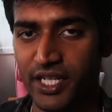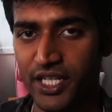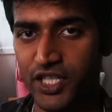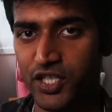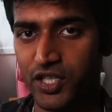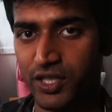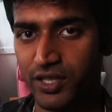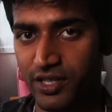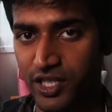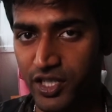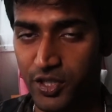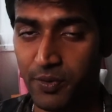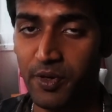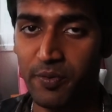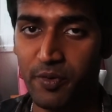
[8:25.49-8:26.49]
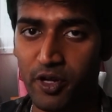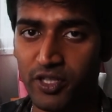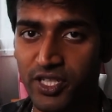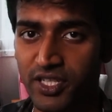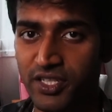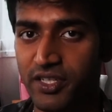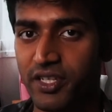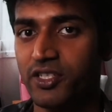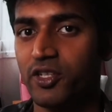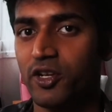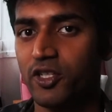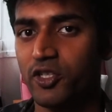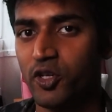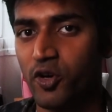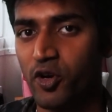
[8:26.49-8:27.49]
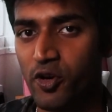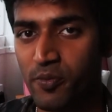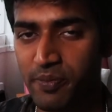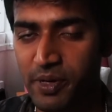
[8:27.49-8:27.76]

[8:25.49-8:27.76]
each distributed process is also going